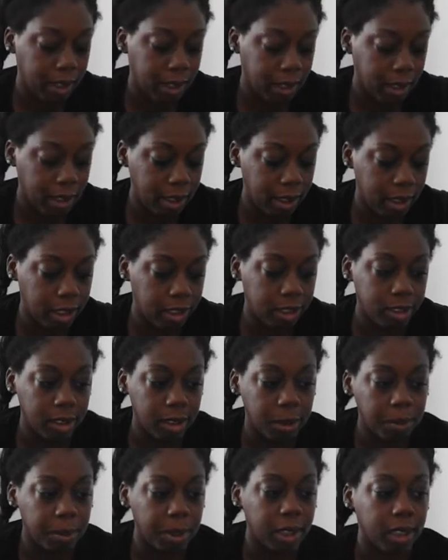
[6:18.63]
Like, there are
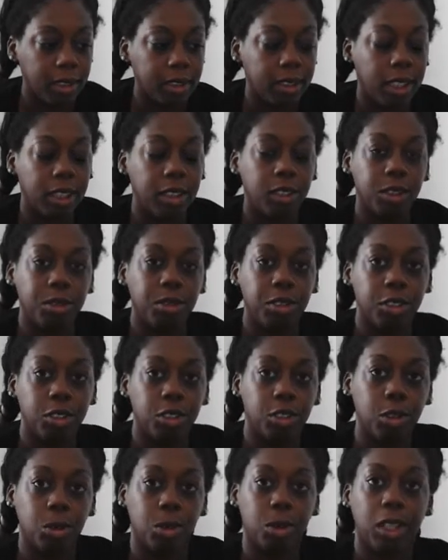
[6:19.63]
some things I know for
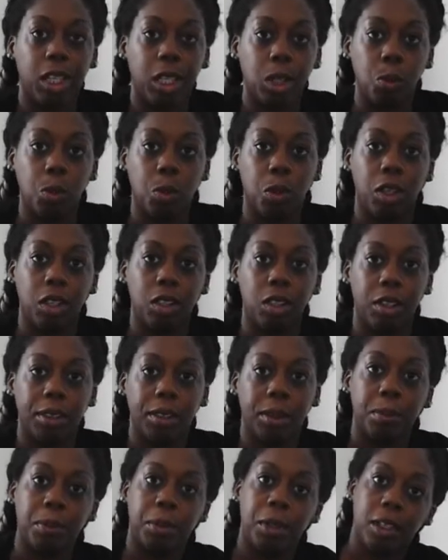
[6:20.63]
sure I want on
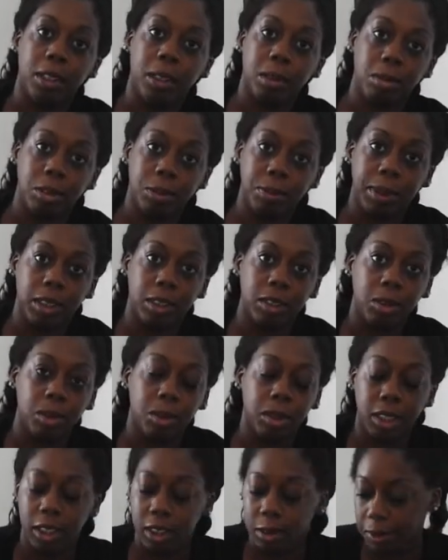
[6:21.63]
the bottom of my
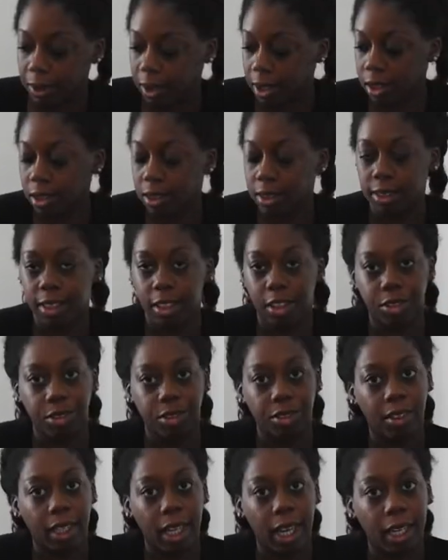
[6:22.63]
suitcase because they're
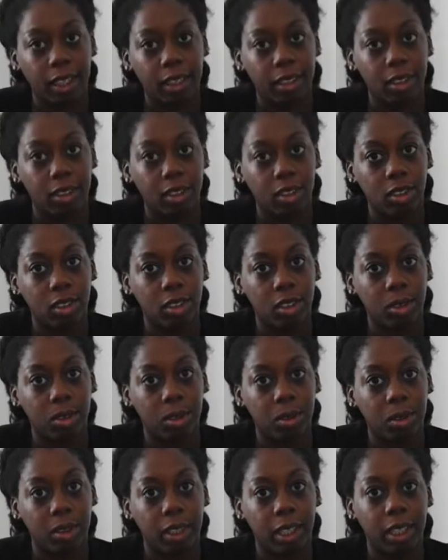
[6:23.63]
flat,
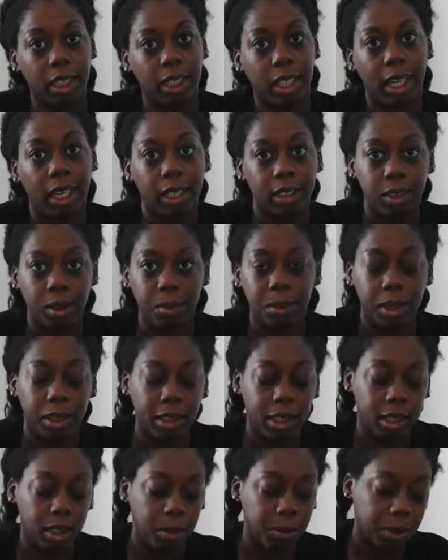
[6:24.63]
so they can handle
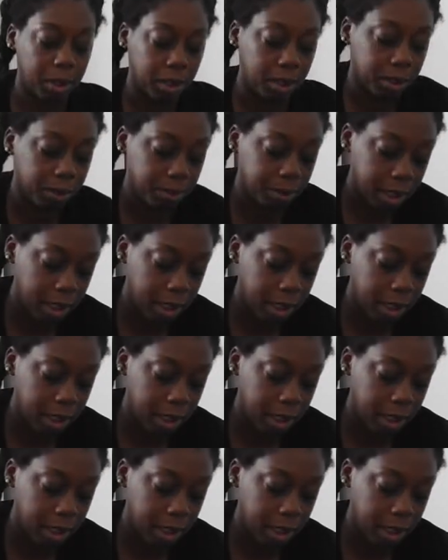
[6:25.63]
being at the bottom.